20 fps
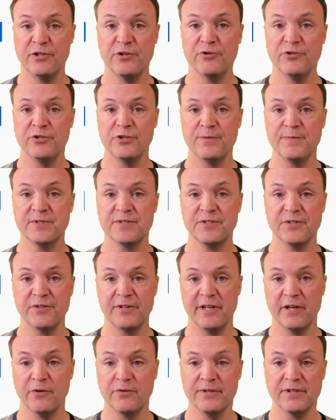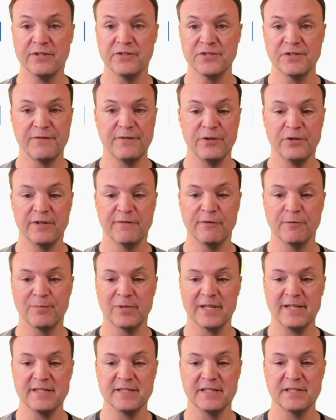YouTube Studio and there's a few
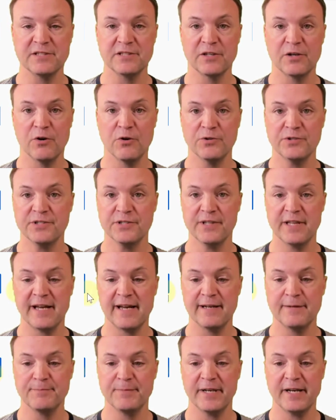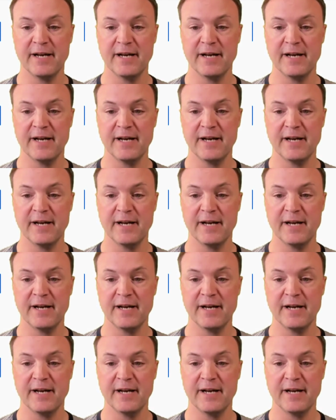different places to go to that,